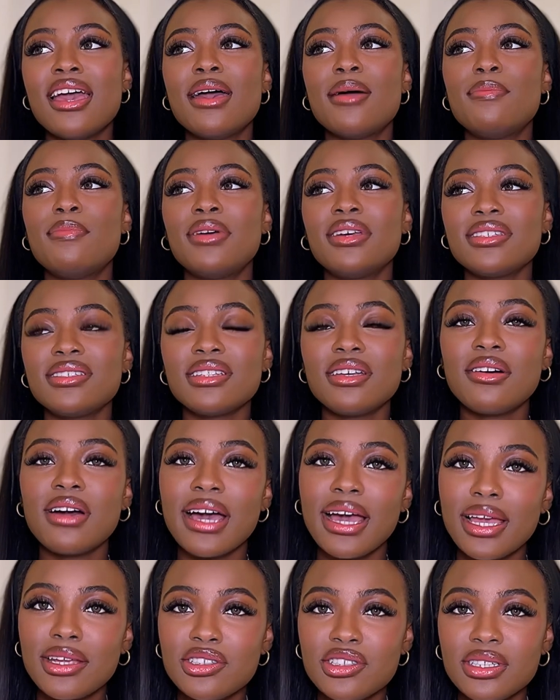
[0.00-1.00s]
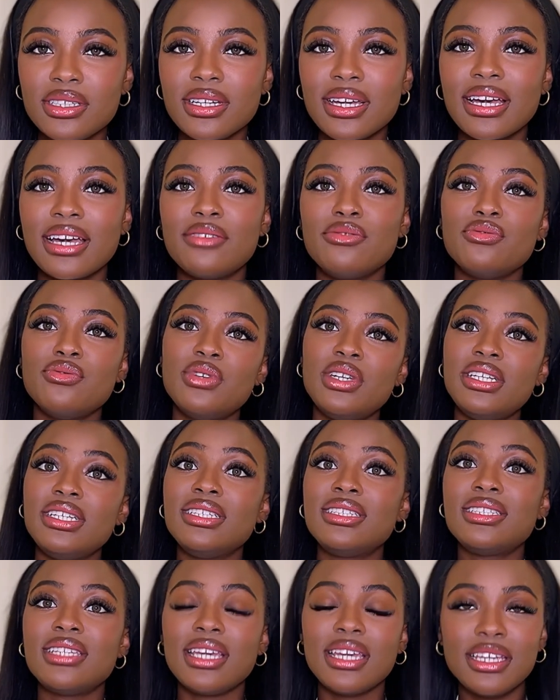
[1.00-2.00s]
Personal hygiene can really
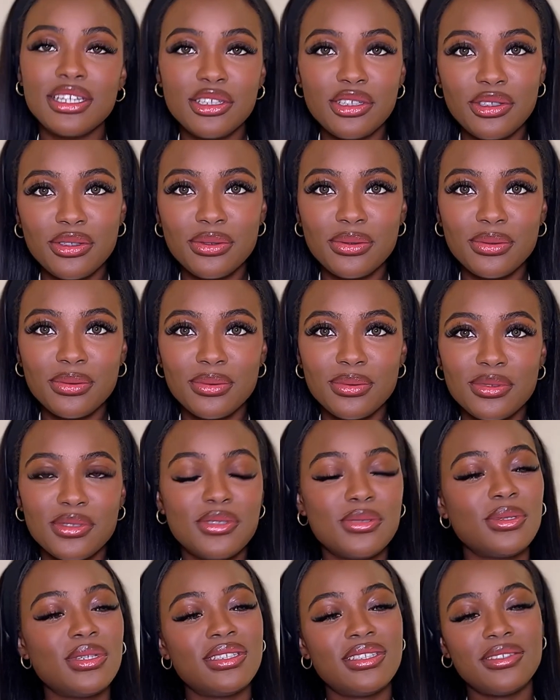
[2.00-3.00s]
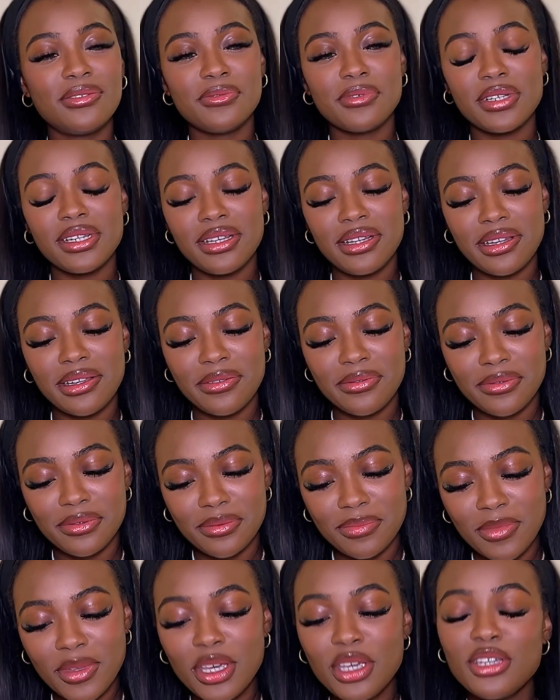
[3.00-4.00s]
take you to a different level.
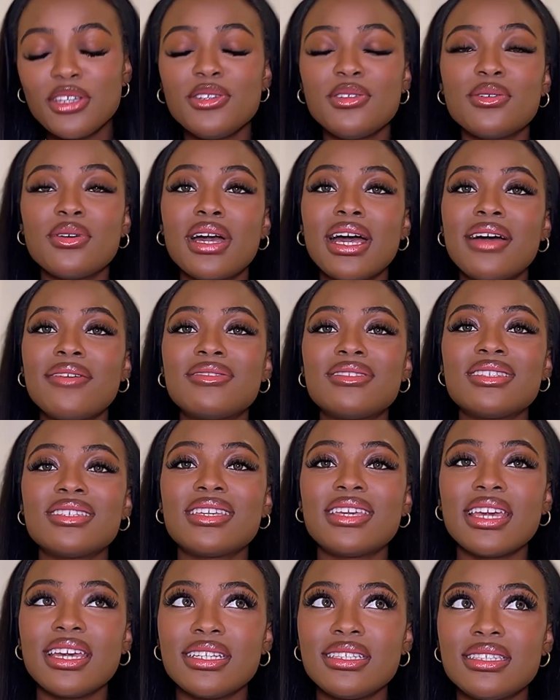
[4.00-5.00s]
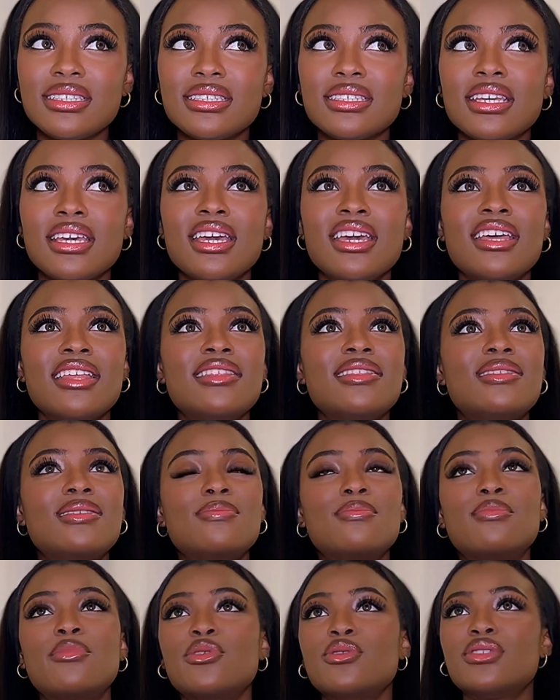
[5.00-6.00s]
You don't have to get the
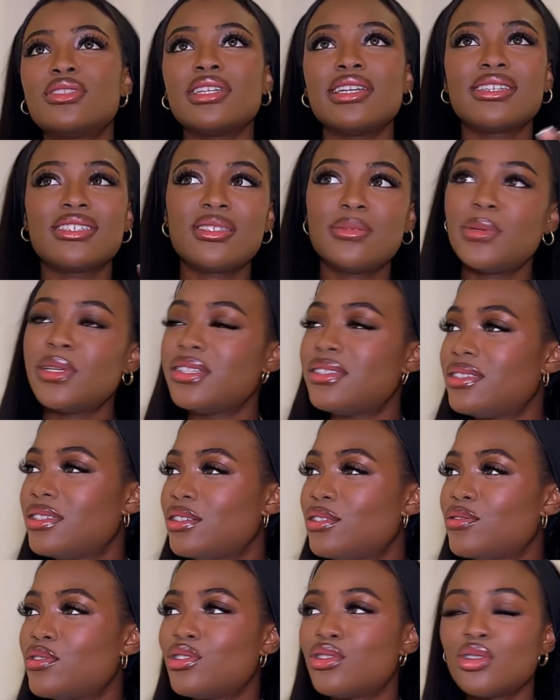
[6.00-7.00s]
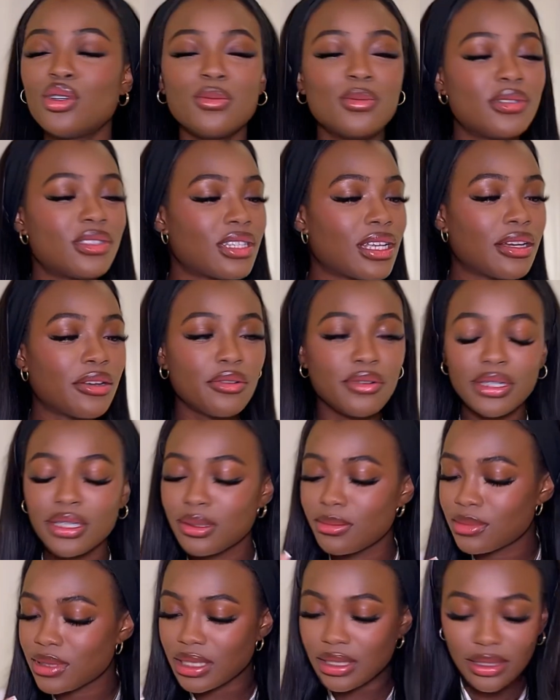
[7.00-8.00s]
most expensive soaps and
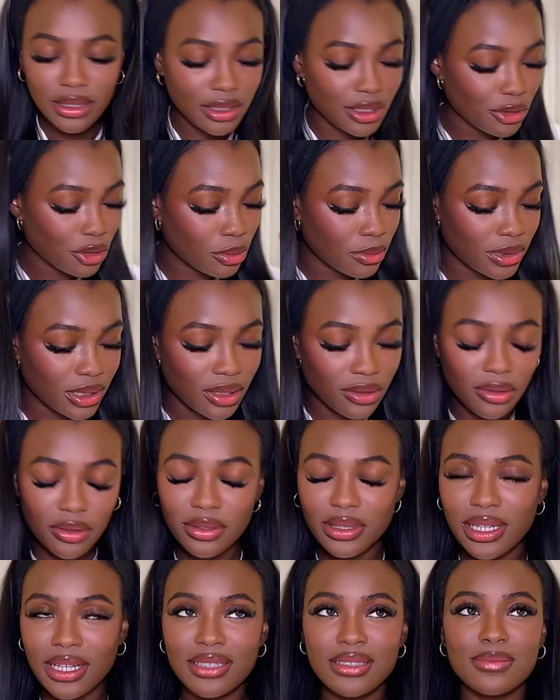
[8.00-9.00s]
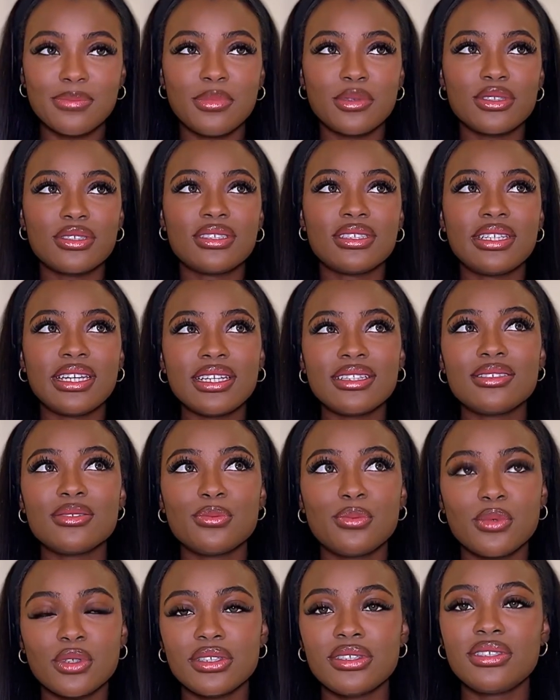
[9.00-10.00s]
creams and serums and all that, but get
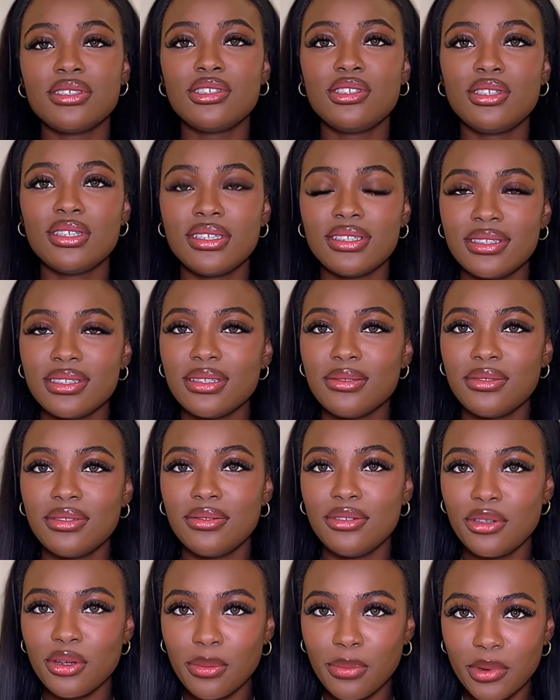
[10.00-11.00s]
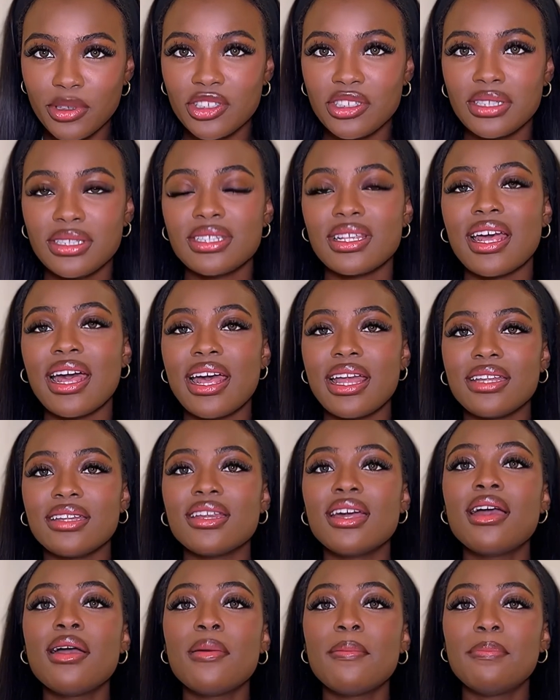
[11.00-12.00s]
what is in your budget and
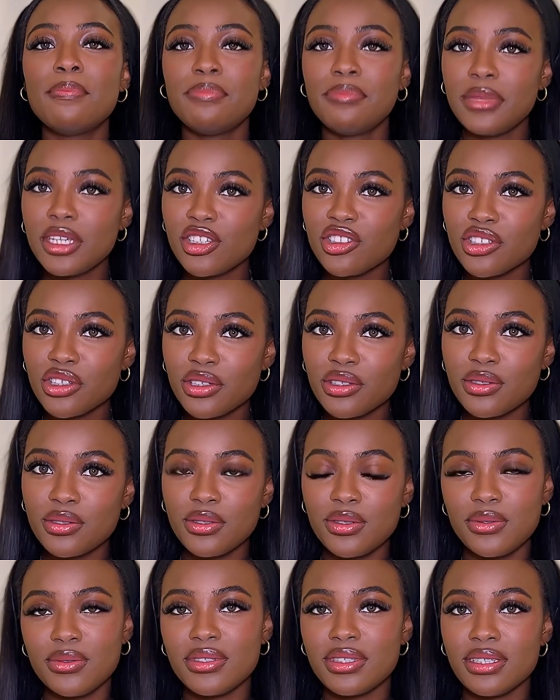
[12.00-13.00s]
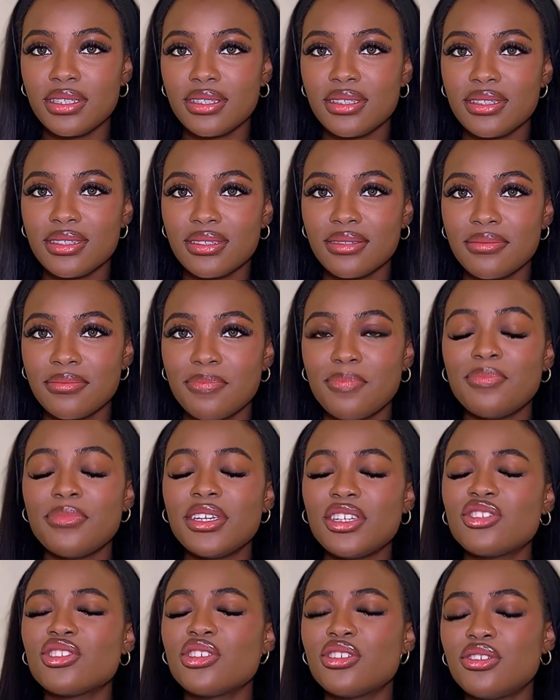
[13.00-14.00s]
make sure you use
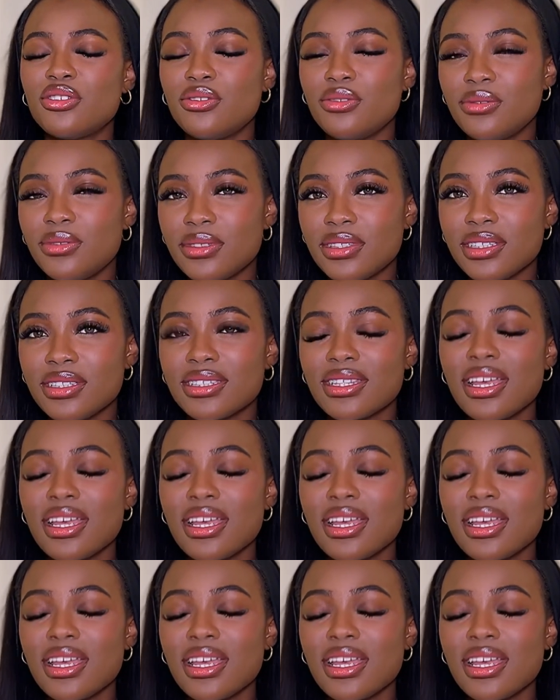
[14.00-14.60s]
it.